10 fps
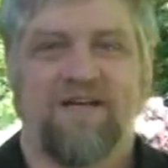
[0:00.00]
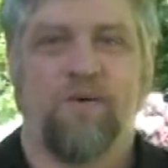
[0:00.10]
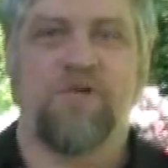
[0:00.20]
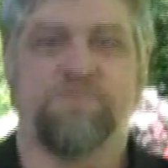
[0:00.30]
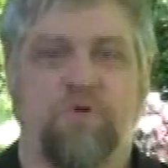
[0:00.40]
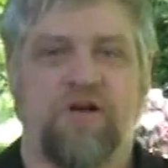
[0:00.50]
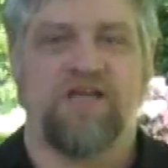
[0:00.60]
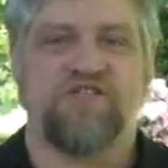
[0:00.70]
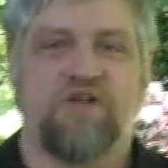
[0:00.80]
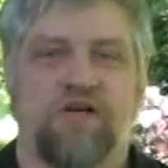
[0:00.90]
At which point I
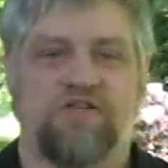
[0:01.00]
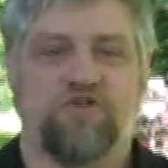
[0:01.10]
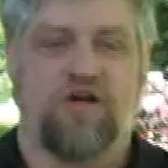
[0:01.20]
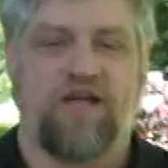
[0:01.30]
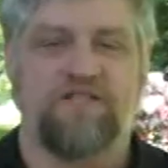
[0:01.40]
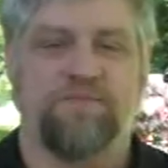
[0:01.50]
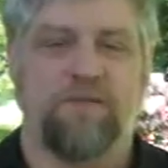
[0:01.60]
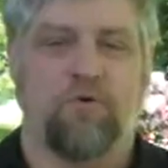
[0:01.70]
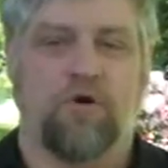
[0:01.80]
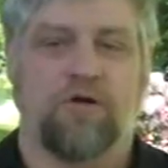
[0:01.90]
started trying to be
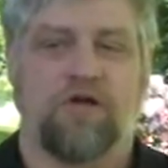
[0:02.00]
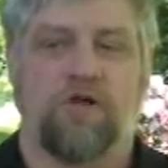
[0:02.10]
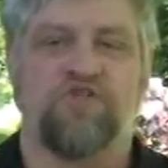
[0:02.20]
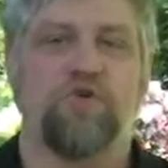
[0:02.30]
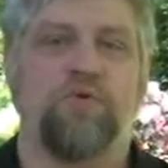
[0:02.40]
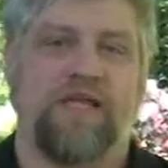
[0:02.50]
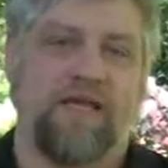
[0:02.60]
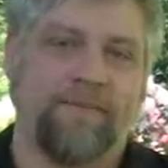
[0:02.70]
more cartoony.